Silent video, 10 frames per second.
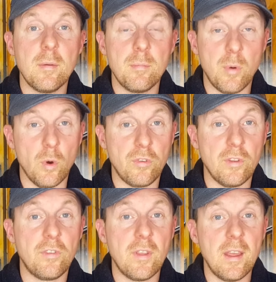
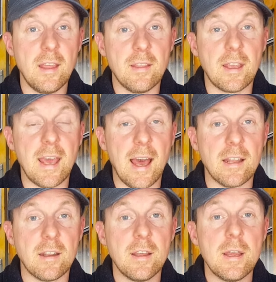portions in the
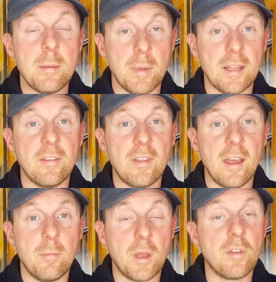can, but there's
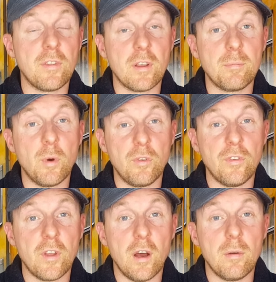because the
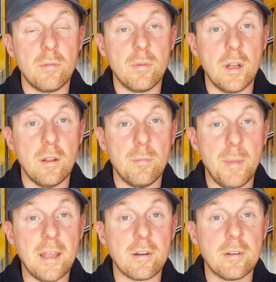portions are
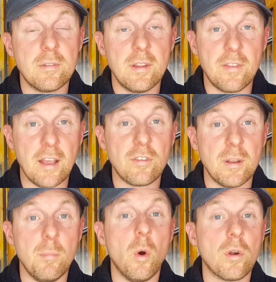bigger, there's actually
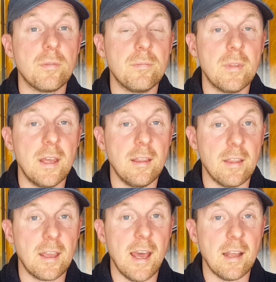more in
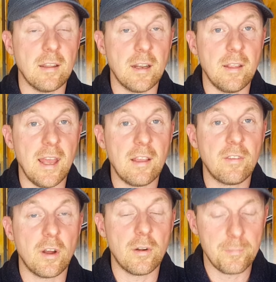the can than in the XR.